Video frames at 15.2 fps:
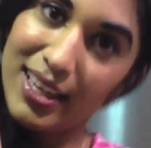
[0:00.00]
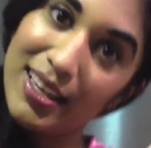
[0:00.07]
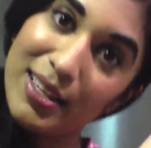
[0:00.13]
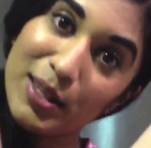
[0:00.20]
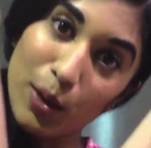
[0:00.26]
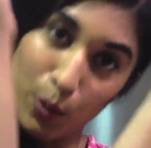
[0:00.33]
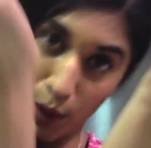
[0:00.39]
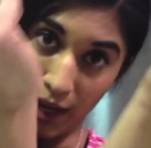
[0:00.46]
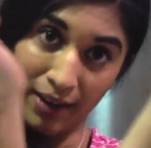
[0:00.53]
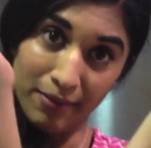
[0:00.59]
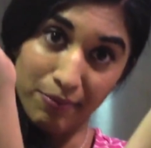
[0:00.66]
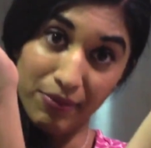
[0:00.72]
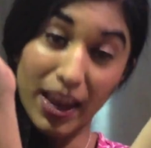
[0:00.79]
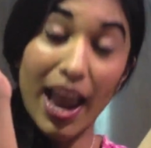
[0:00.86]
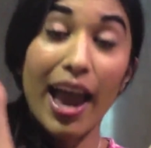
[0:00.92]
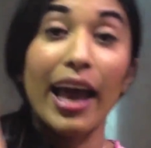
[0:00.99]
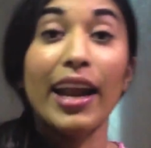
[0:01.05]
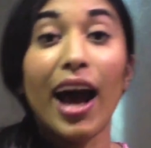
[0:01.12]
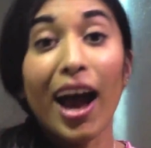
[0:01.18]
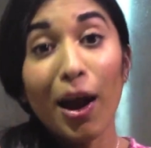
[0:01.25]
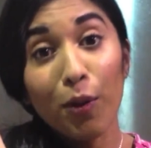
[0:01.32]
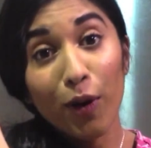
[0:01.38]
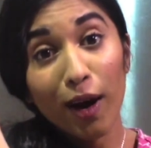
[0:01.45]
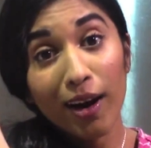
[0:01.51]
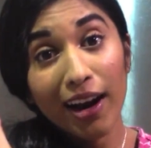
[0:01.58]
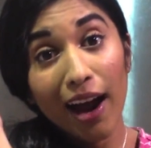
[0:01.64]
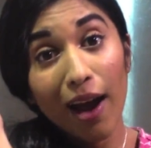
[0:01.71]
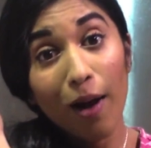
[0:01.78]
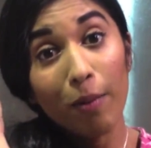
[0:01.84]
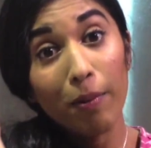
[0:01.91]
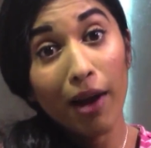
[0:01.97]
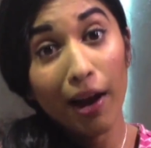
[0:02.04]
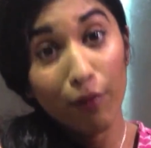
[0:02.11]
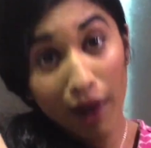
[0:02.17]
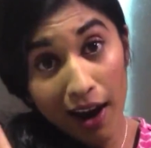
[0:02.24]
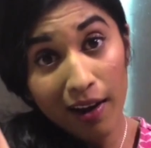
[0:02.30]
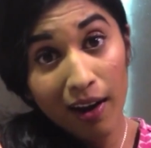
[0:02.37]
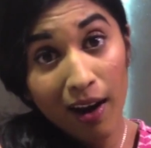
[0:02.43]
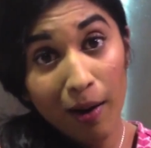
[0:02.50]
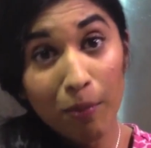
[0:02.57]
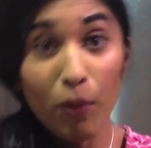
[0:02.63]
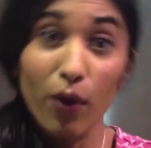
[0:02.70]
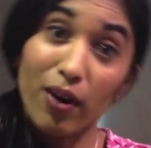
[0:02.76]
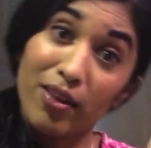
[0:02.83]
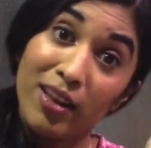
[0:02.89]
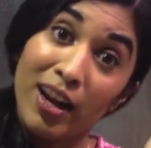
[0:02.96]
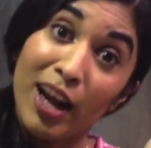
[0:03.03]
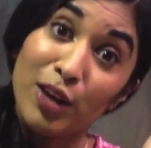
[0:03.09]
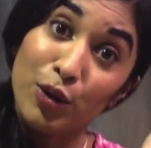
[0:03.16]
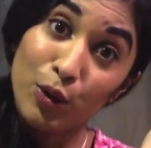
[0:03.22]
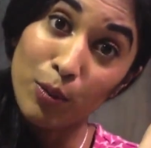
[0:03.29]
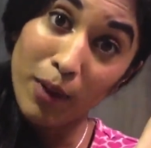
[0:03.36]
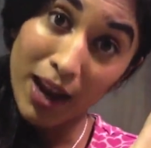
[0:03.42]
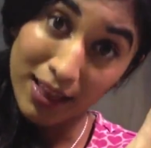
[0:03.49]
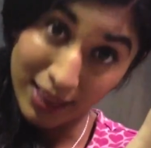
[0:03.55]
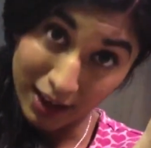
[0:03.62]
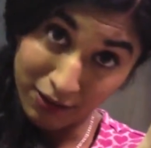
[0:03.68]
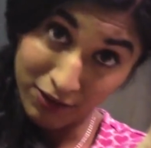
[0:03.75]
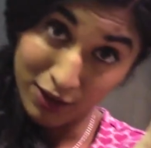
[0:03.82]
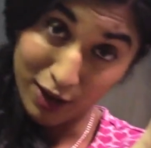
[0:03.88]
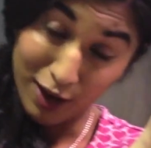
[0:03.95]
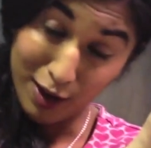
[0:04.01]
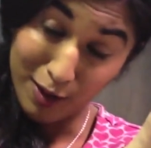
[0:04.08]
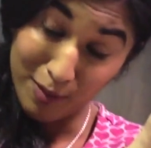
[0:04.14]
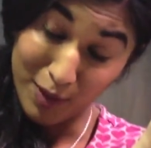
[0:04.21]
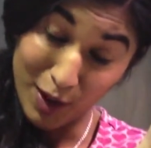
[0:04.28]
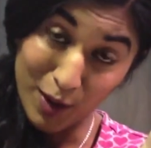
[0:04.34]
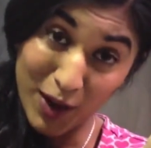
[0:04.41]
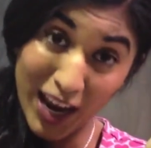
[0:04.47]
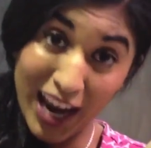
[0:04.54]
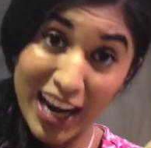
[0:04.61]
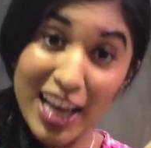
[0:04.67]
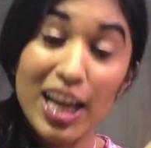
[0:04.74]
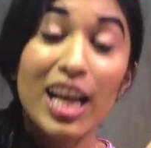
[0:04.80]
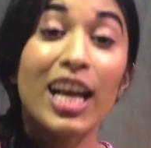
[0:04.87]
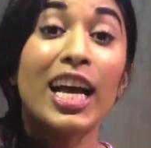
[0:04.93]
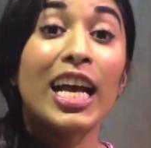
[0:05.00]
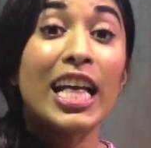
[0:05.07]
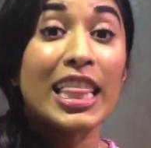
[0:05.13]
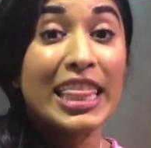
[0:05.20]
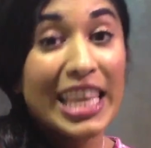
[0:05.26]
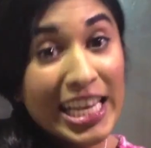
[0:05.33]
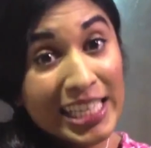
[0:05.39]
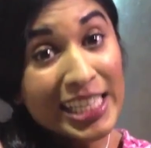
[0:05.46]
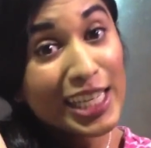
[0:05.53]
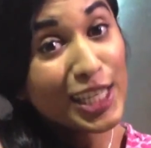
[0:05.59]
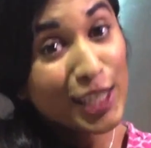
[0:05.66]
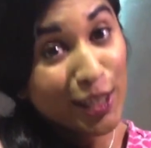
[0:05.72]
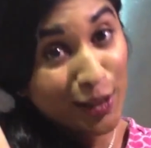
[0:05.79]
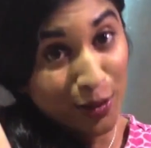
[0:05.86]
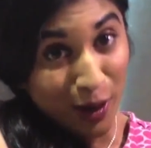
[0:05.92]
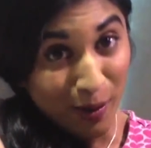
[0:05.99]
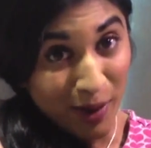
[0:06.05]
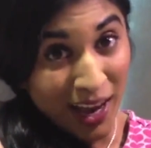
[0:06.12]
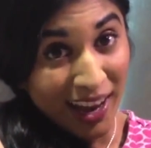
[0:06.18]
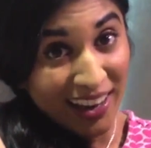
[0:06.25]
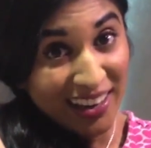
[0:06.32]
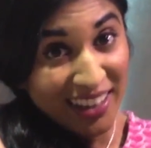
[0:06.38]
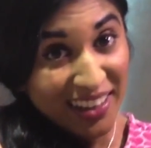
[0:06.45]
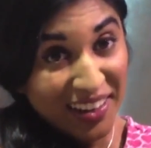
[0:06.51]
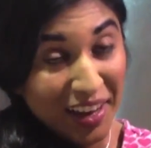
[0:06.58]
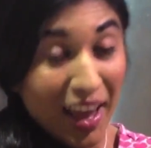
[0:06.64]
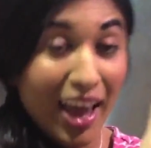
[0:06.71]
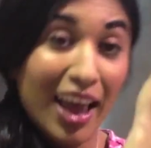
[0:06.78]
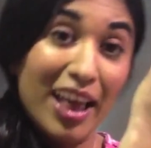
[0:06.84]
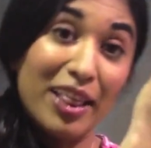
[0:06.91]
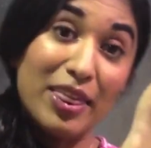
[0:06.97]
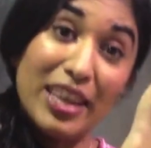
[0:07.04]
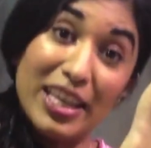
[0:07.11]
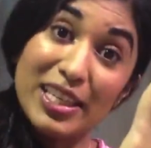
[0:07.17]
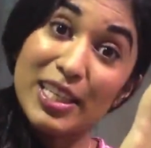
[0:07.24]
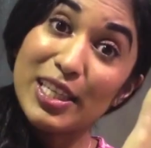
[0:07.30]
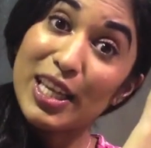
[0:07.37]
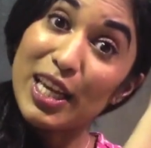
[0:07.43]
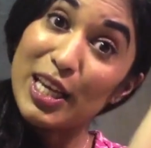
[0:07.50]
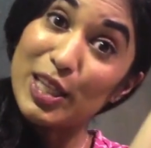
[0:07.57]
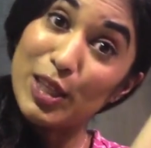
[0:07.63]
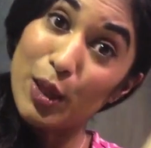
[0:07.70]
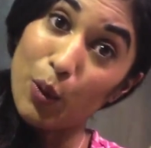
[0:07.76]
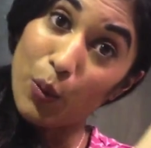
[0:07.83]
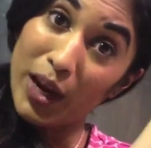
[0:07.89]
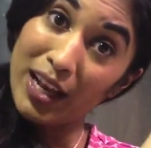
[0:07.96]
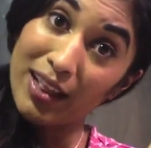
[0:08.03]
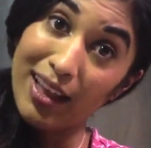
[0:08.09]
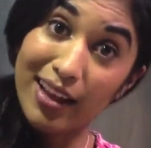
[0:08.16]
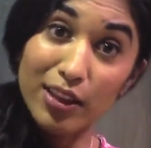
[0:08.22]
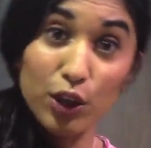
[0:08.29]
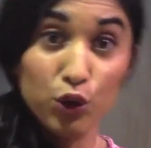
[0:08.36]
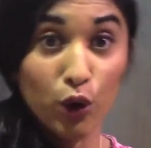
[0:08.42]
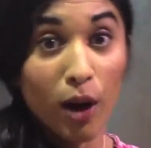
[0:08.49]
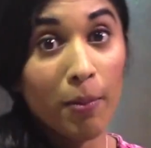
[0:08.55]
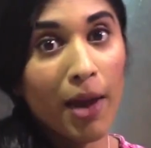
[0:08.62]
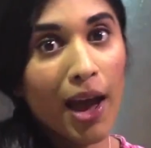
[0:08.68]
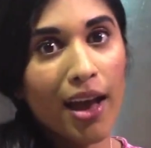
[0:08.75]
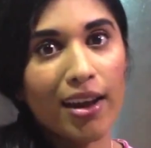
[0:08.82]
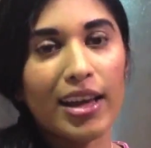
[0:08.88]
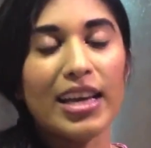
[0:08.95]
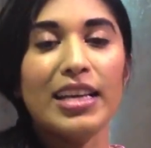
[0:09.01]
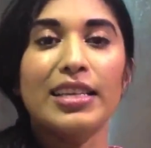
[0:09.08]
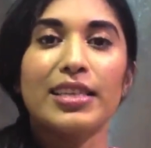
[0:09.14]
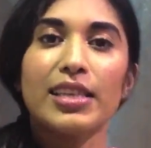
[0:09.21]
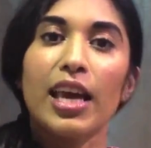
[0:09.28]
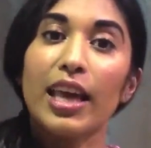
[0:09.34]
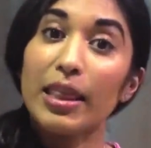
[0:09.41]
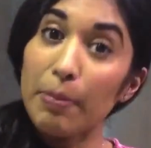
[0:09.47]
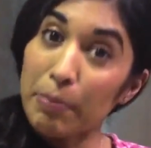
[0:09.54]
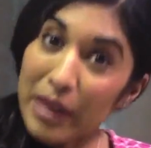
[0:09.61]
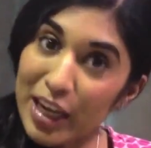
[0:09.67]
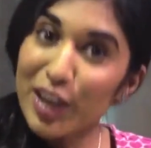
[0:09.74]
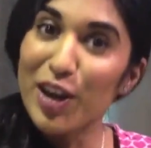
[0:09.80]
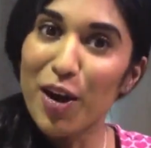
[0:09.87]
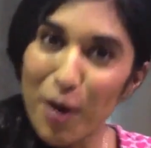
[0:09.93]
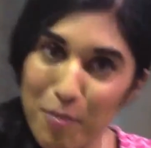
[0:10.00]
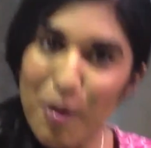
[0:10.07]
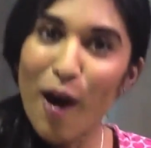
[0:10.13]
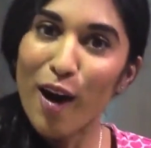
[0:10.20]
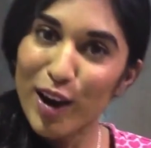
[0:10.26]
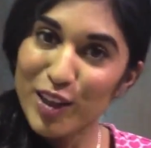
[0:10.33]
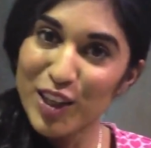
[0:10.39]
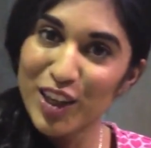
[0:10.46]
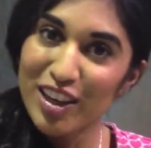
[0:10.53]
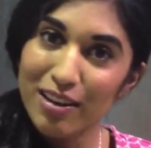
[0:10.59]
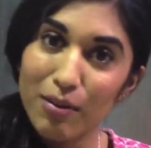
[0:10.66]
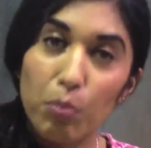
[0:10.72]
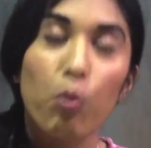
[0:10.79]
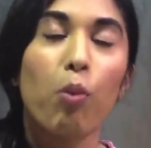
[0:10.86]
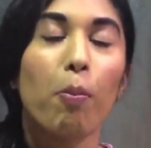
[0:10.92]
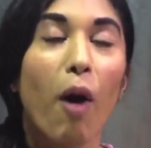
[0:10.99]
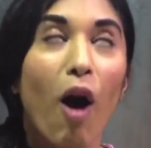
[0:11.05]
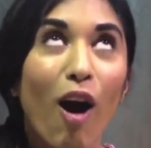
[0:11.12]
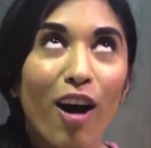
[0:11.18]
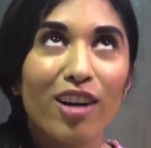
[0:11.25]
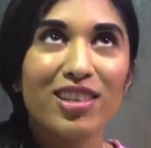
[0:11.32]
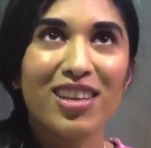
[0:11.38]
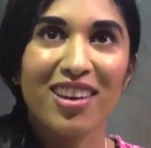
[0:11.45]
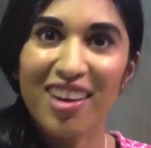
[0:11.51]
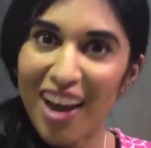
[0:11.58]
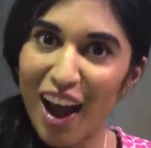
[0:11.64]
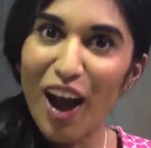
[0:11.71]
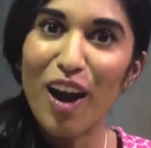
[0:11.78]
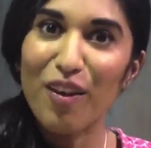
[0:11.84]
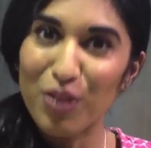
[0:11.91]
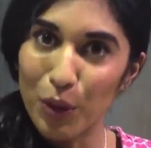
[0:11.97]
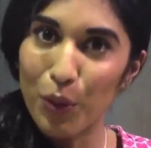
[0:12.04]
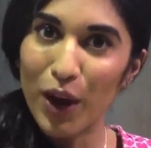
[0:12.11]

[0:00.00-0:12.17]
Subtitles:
is a wing, and I work out my right arm more than I do my left arm. Okay, this is the drumette, and this is the winglet. The drumette is the meatier part of the